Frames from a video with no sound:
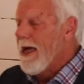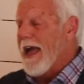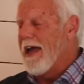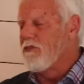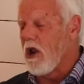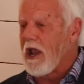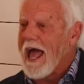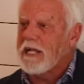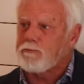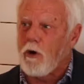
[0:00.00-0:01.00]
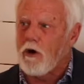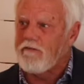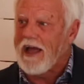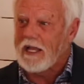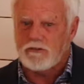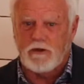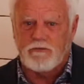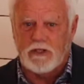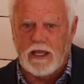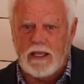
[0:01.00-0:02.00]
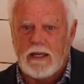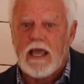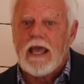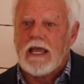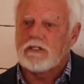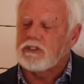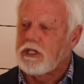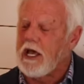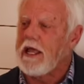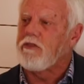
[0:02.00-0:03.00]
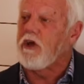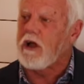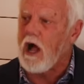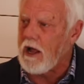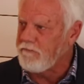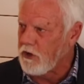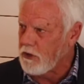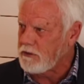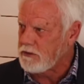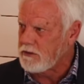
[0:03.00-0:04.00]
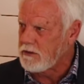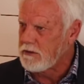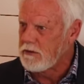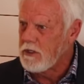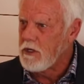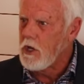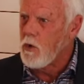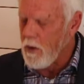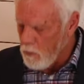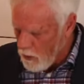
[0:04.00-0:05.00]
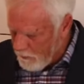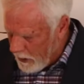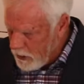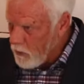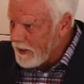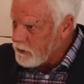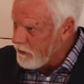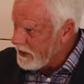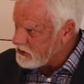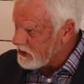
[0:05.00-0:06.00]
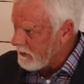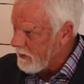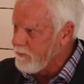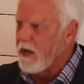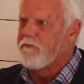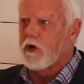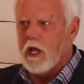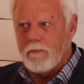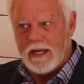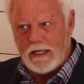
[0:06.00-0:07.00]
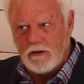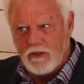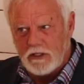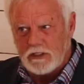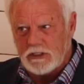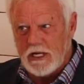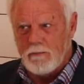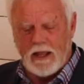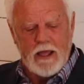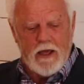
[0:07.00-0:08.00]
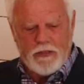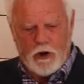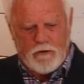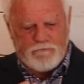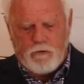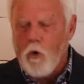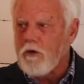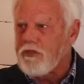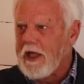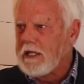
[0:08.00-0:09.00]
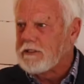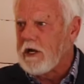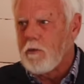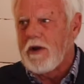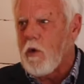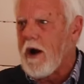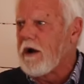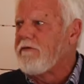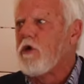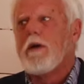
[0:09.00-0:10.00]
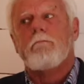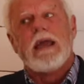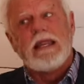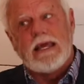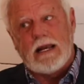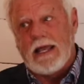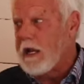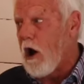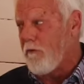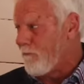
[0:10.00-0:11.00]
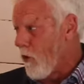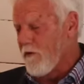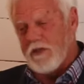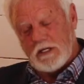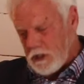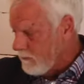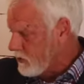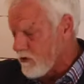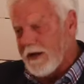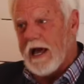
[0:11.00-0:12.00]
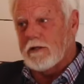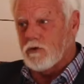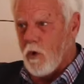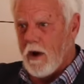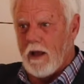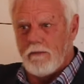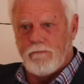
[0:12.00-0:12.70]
And the last part of Acts 15, it's telling the converts we want to bring you into the assembly, but if you're coming into the assembly, there are four things that are required of you immediately, and all four of these come straight out of Torah.